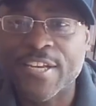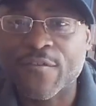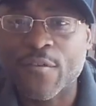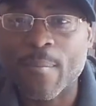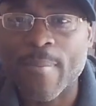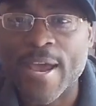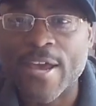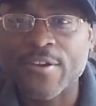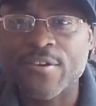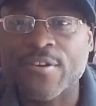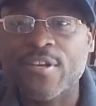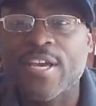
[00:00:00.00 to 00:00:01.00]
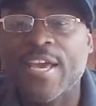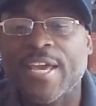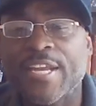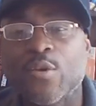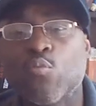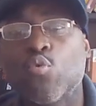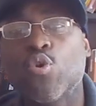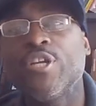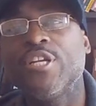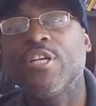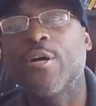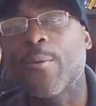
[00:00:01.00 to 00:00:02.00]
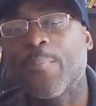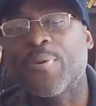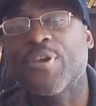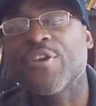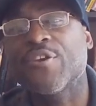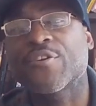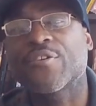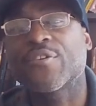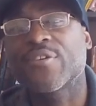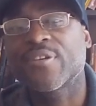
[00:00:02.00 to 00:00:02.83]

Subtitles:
different manner, and it wouldn't appear